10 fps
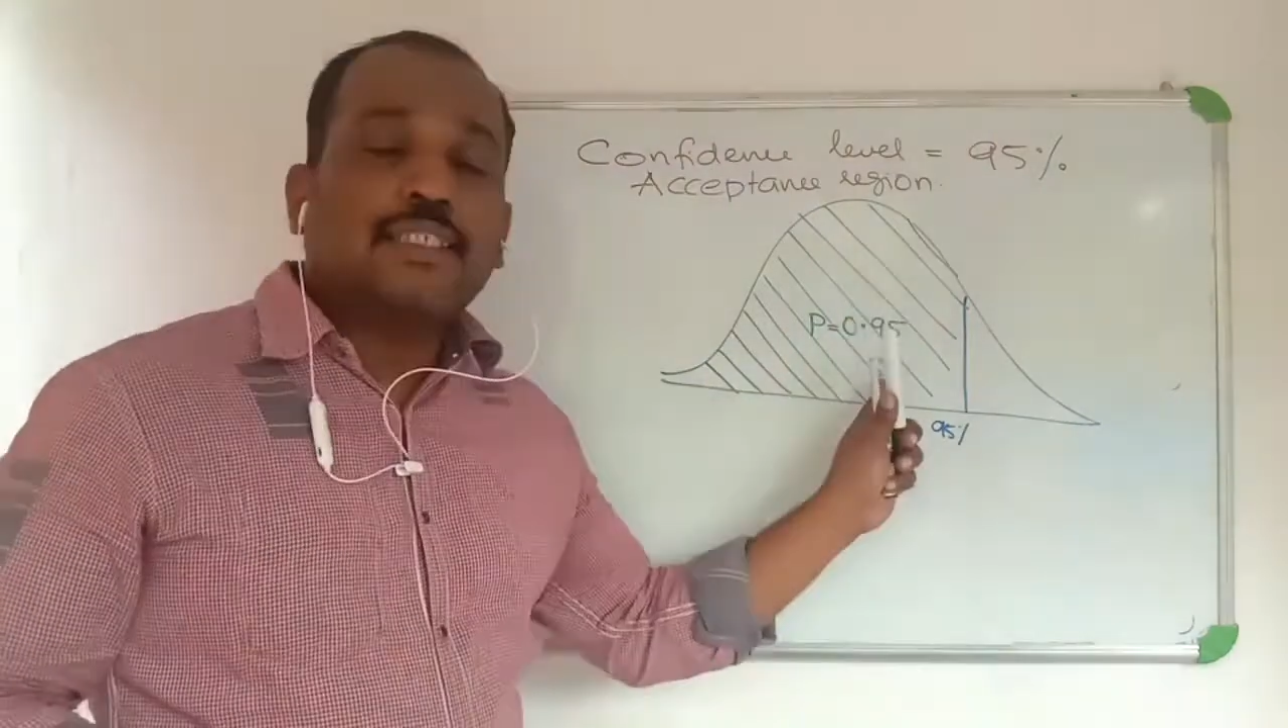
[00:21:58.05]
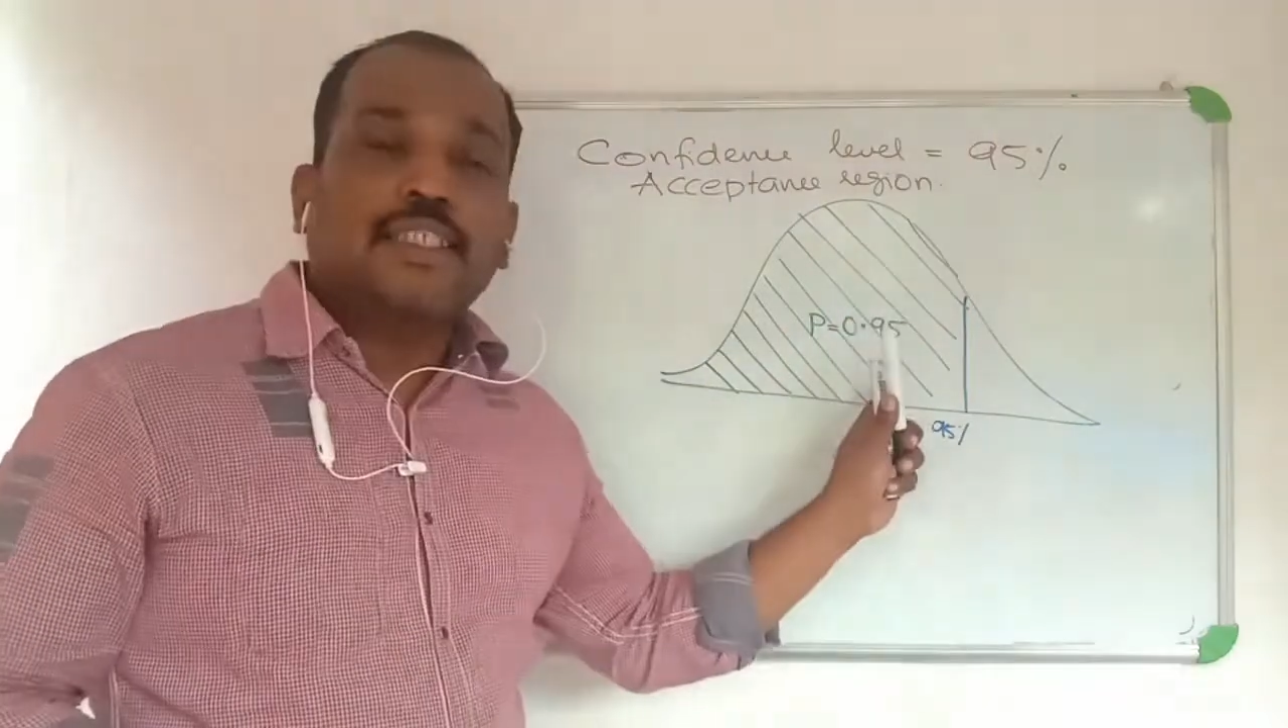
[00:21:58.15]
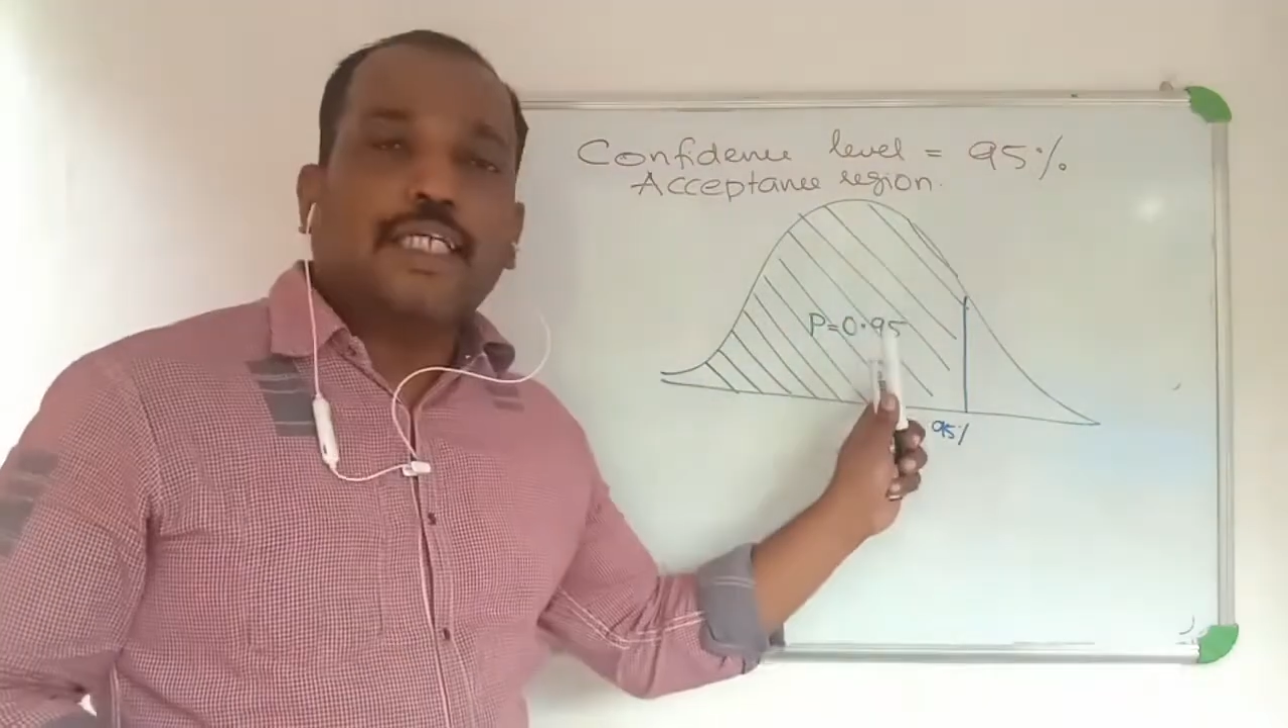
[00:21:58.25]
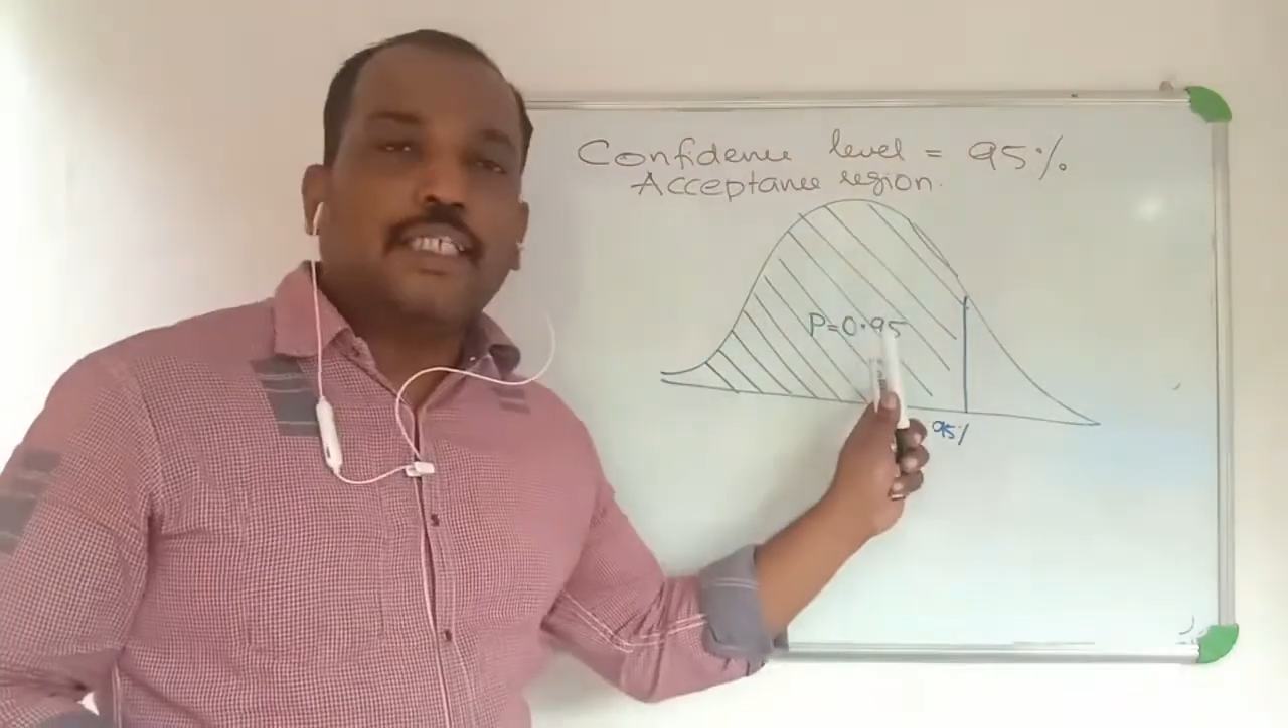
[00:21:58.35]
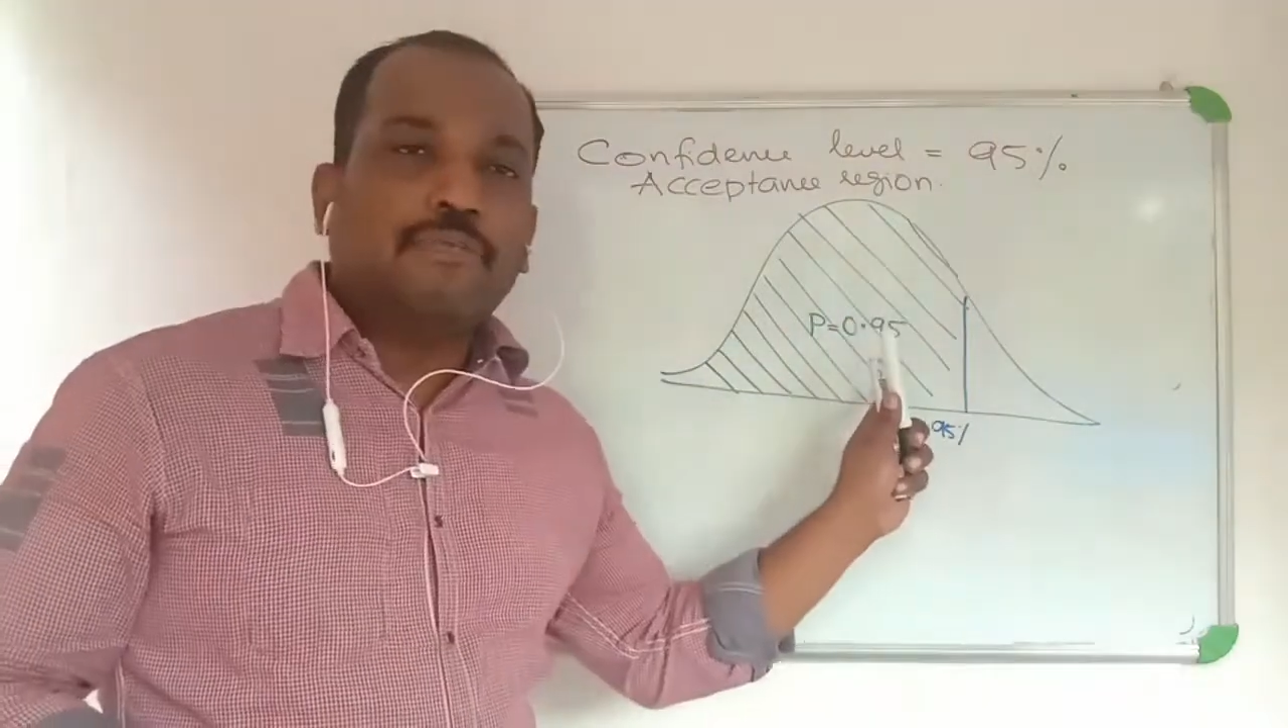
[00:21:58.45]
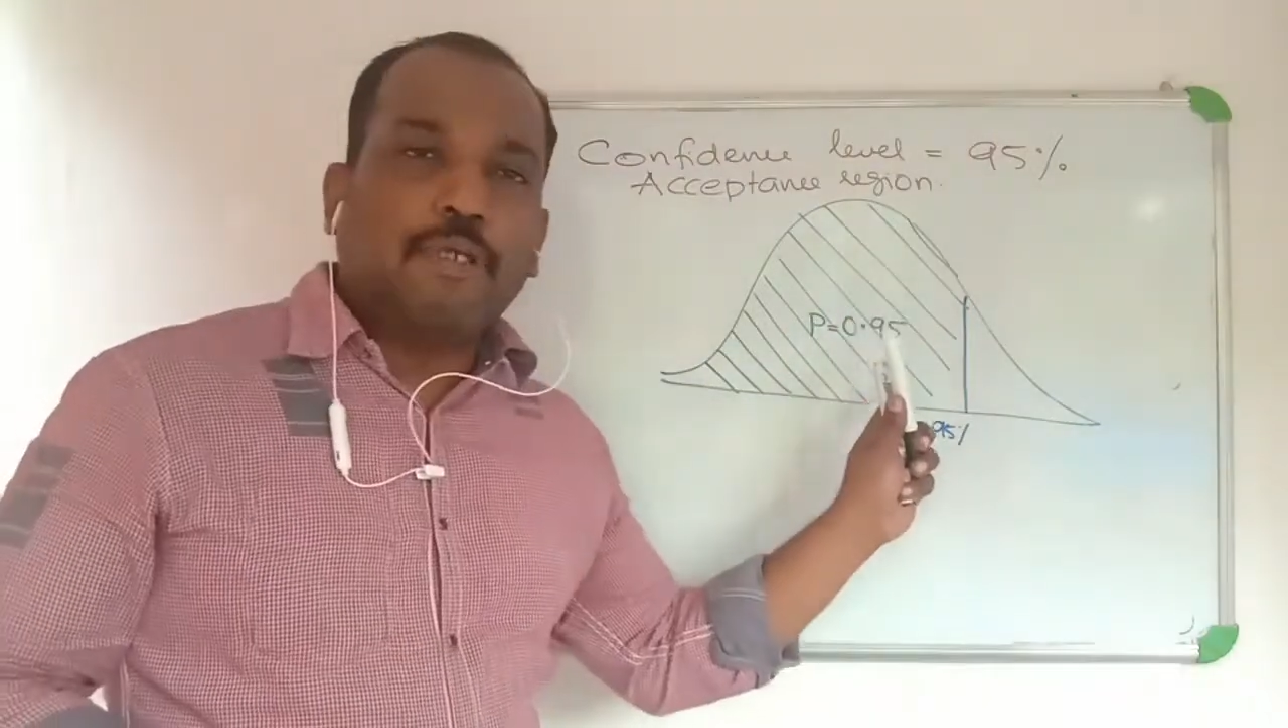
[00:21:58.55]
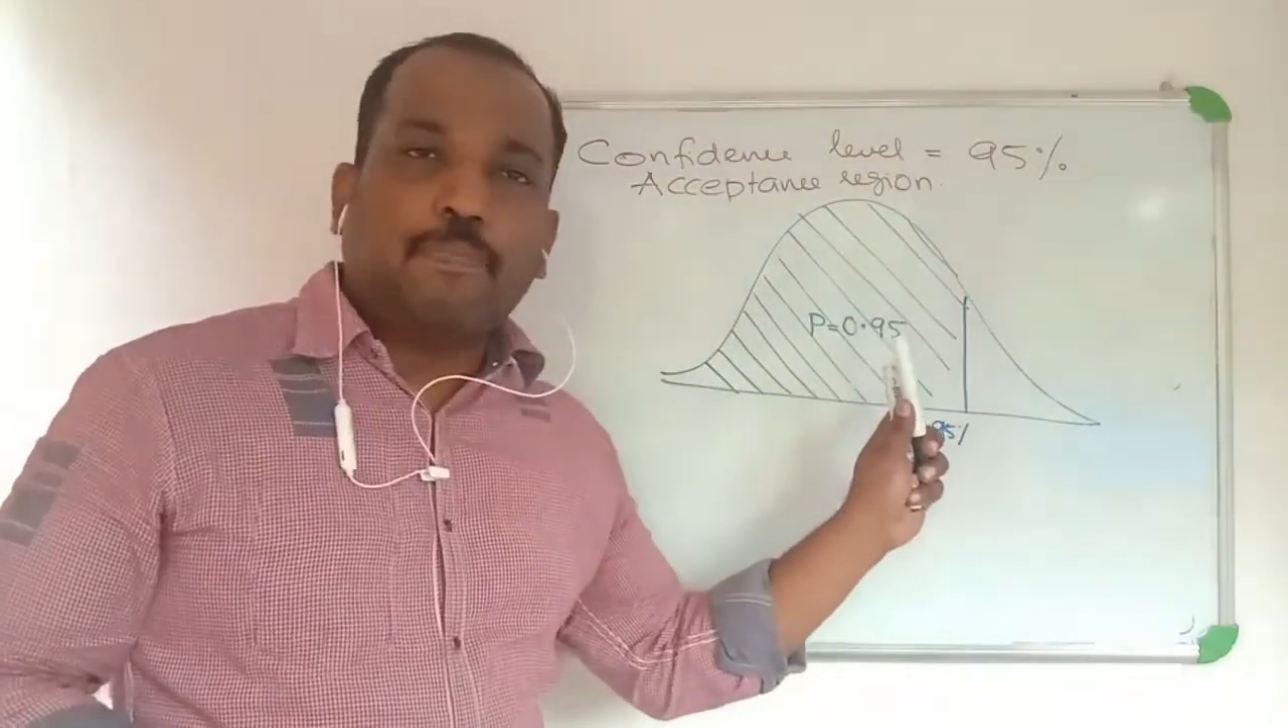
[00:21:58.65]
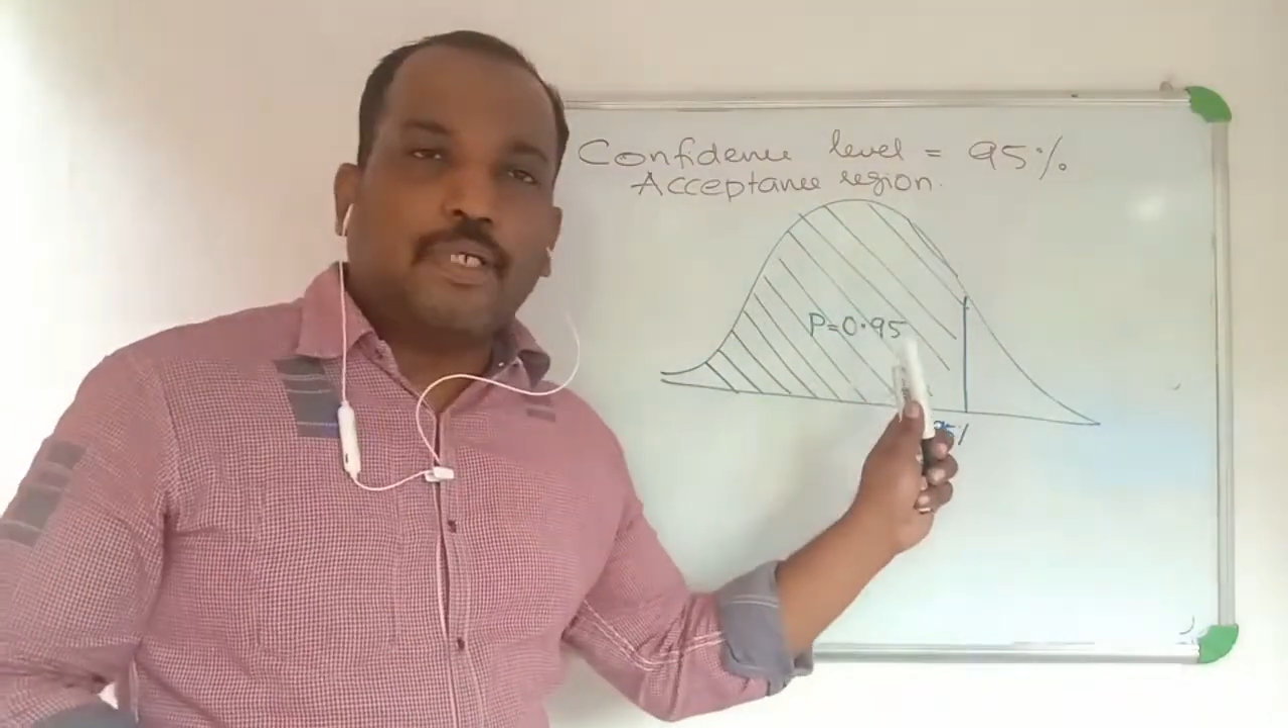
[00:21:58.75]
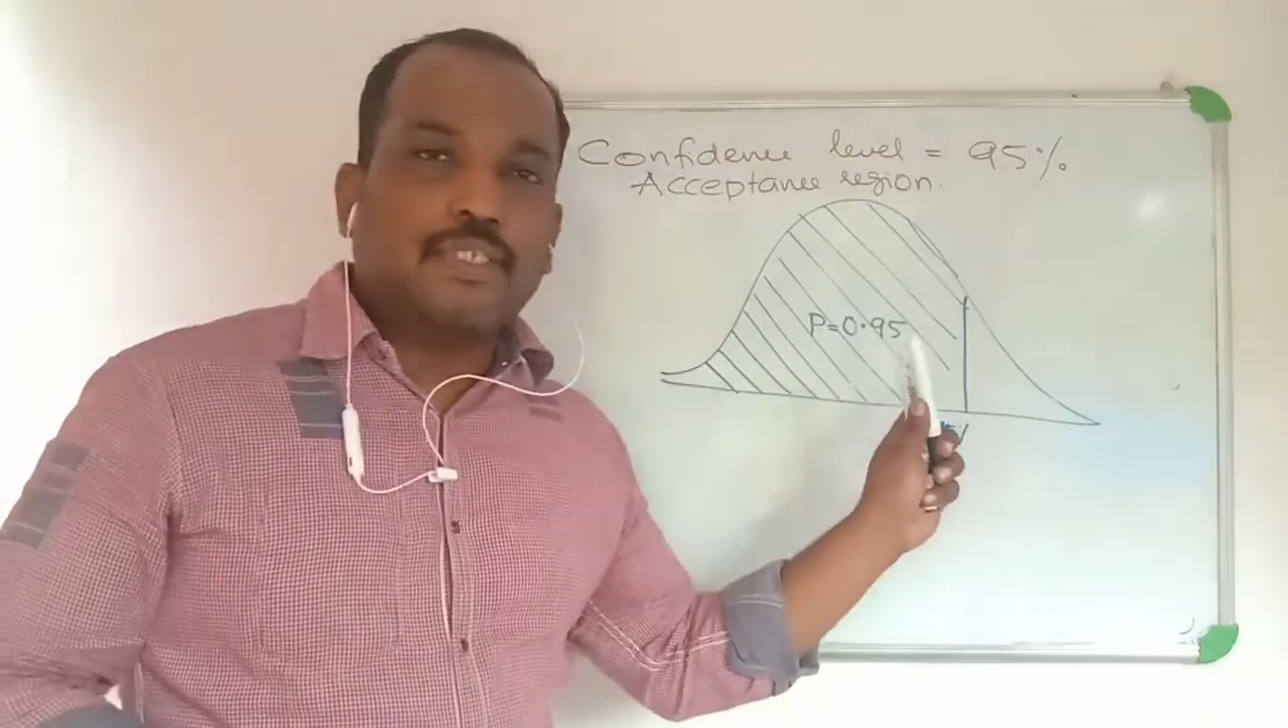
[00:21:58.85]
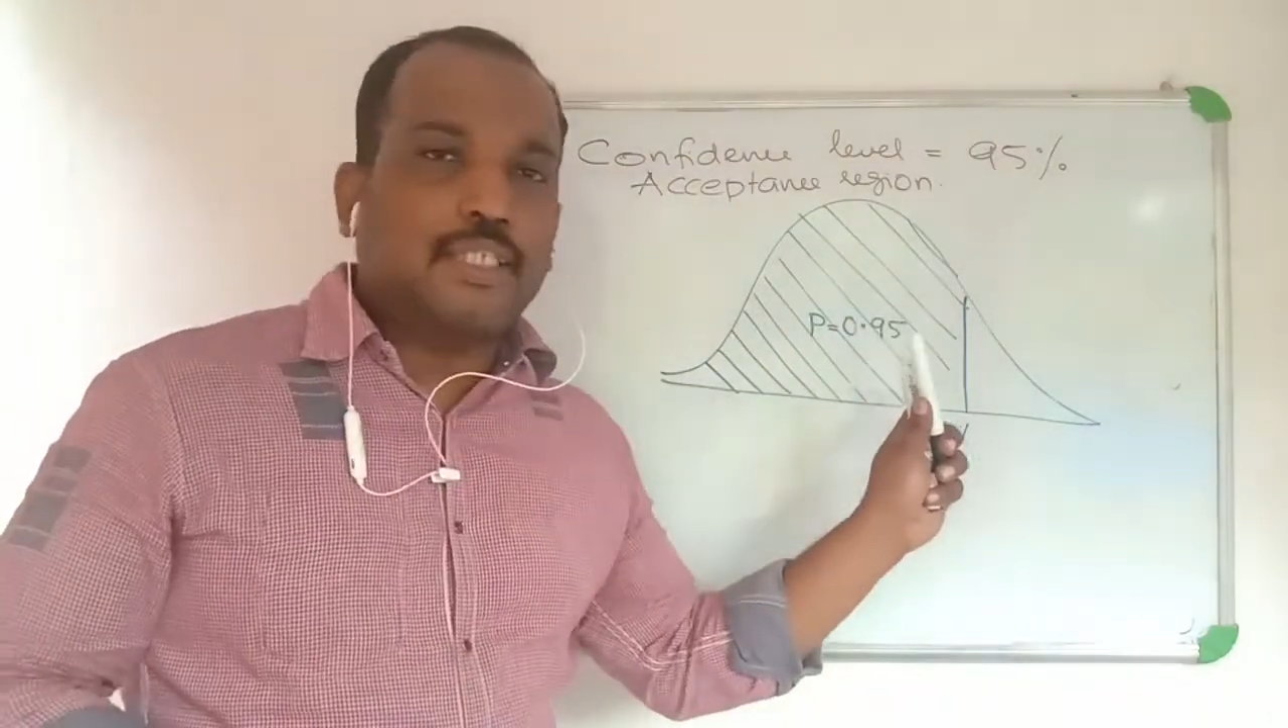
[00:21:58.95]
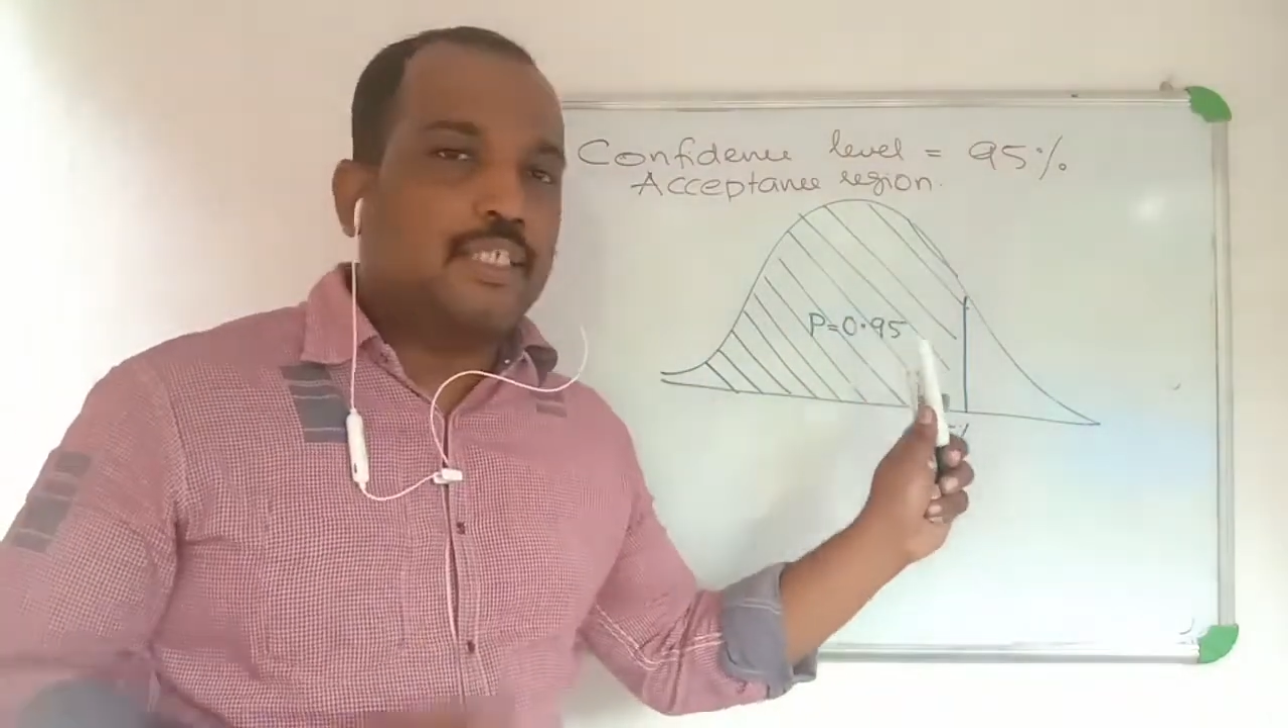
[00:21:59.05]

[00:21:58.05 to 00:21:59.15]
95%,